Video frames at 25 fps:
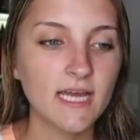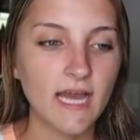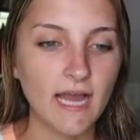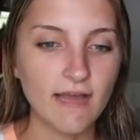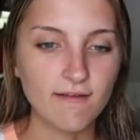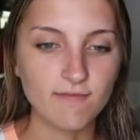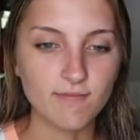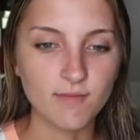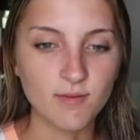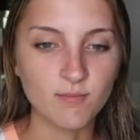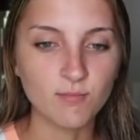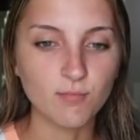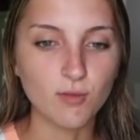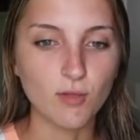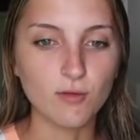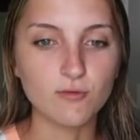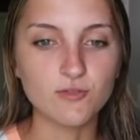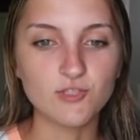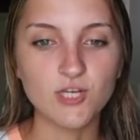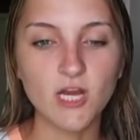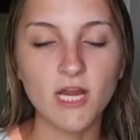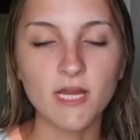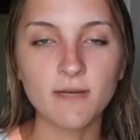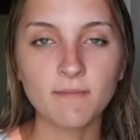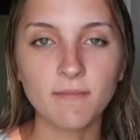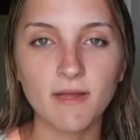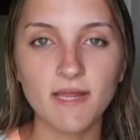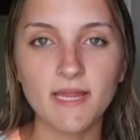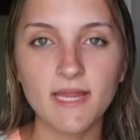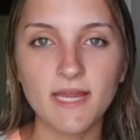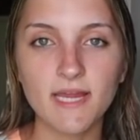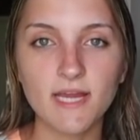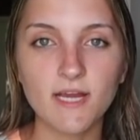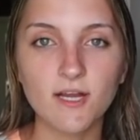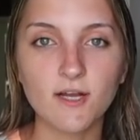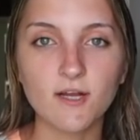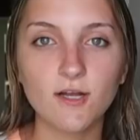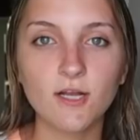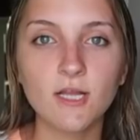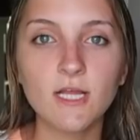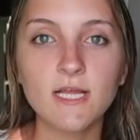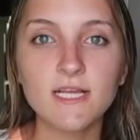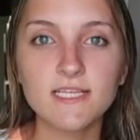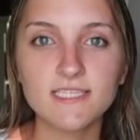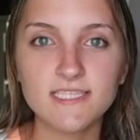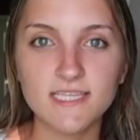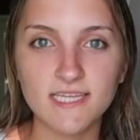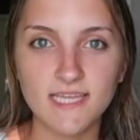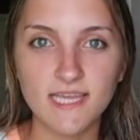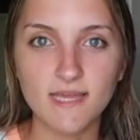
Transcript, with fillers: I've been blow drying my hair to